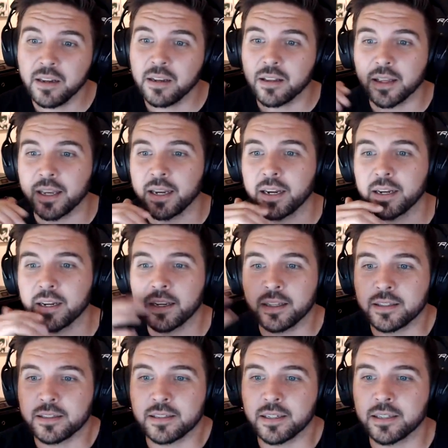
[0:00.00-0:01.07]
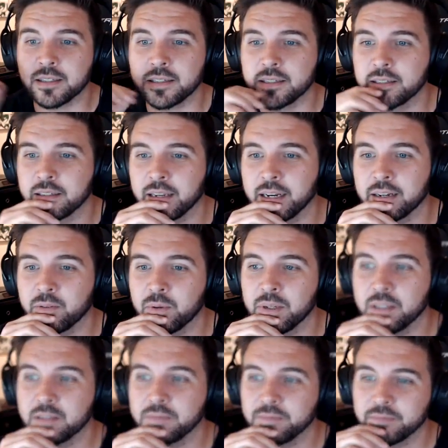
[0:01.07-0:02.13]
Like, it's like,
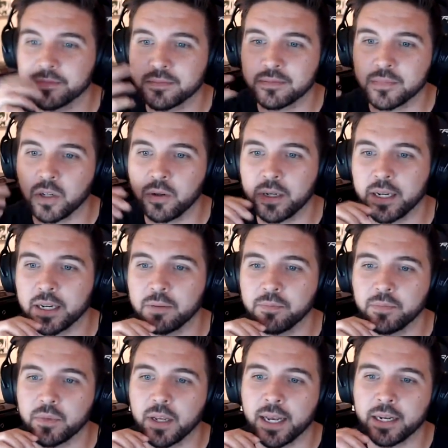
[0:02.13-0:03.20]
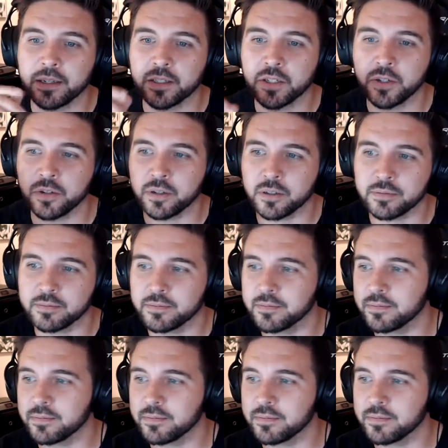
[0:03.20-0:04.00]
well, okay, add it to your